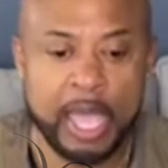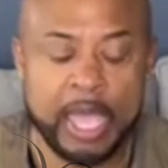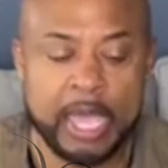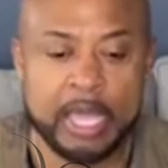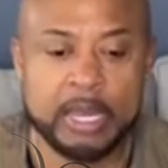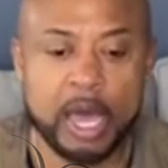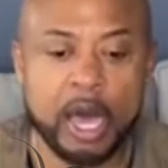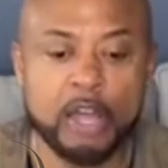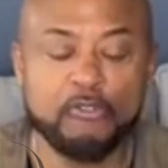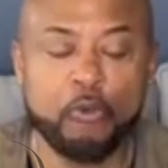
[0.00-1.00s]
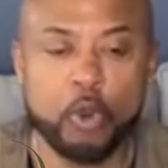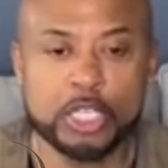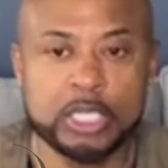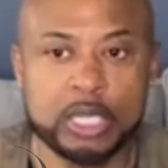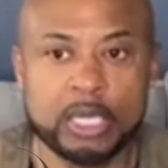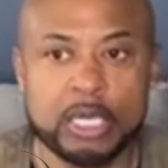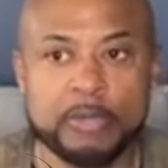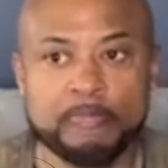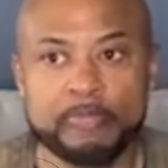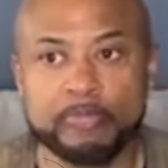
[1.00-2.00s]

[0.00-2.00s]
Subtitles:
And unfortunately,